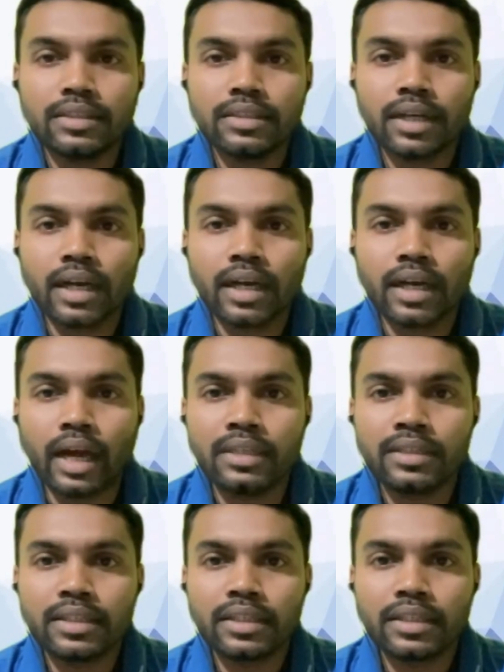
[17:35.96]
And
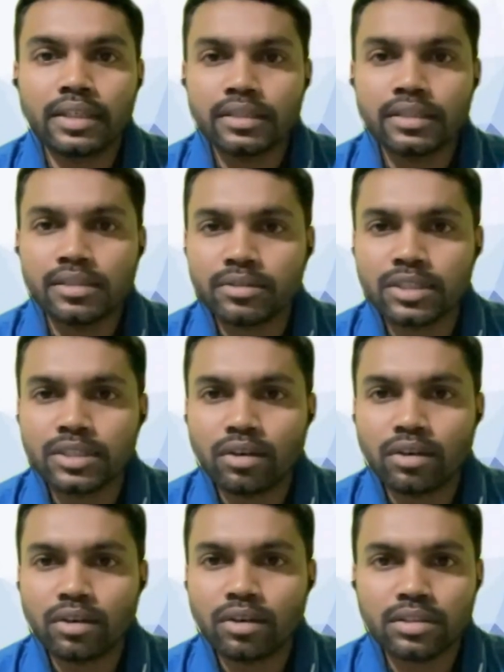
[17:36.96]
I think
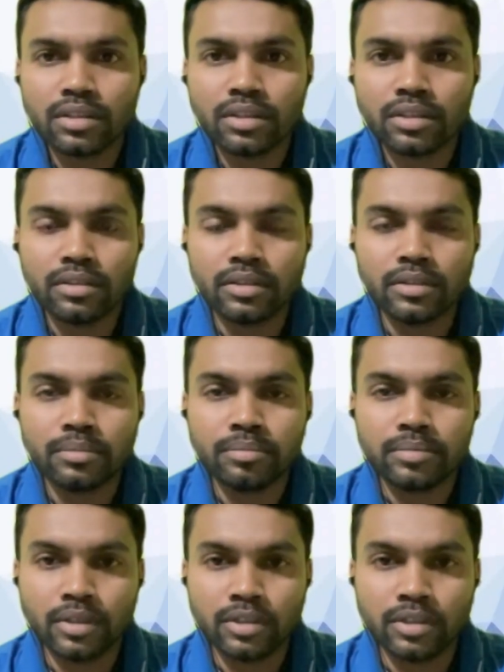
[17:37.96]
it was not
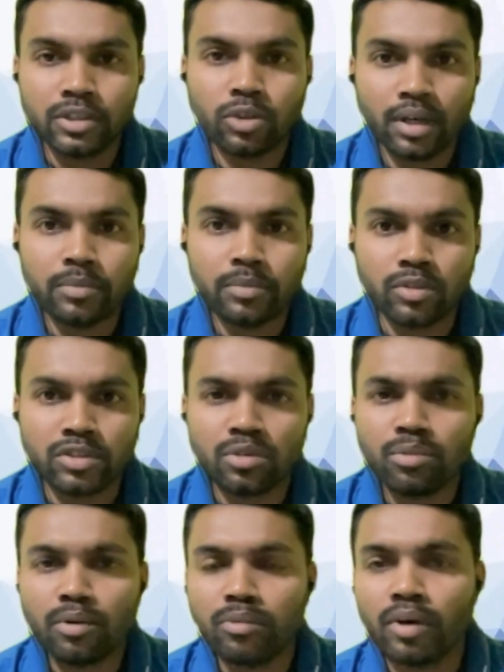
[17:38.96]
Chola
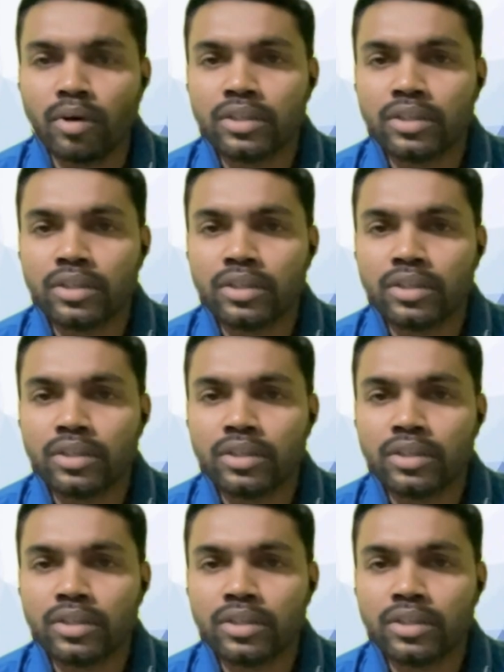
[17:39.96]
bronze.